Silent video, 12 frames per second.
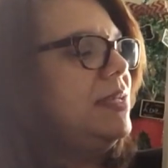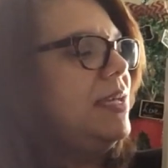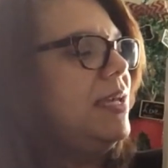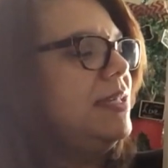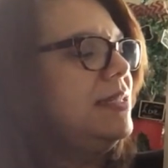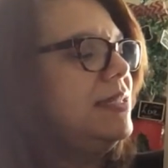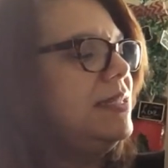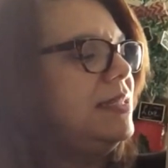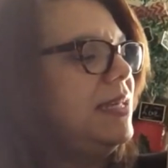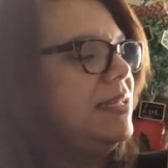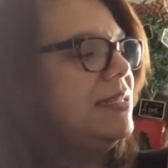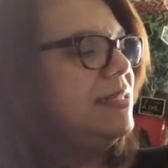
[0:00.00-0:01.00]
is
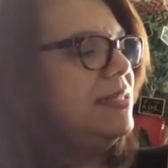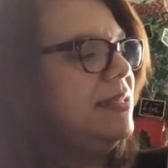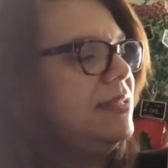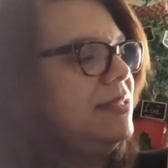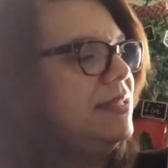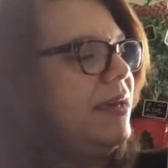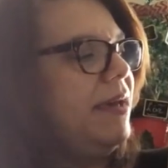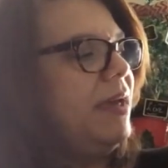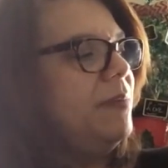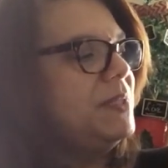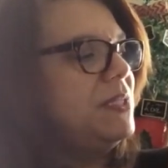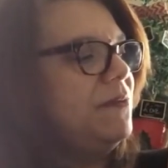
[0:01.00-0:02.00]
6
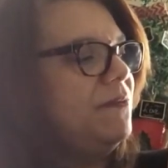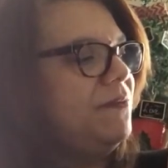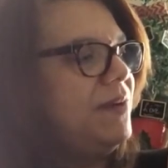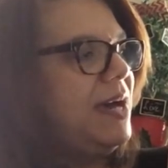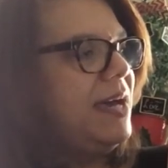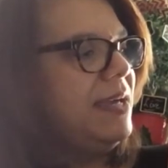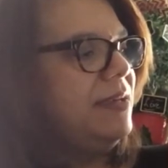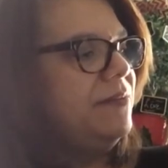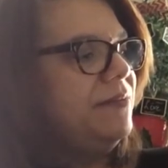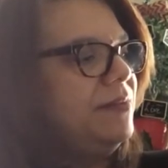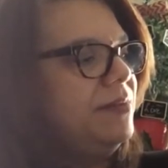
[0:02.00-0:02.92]
times 5.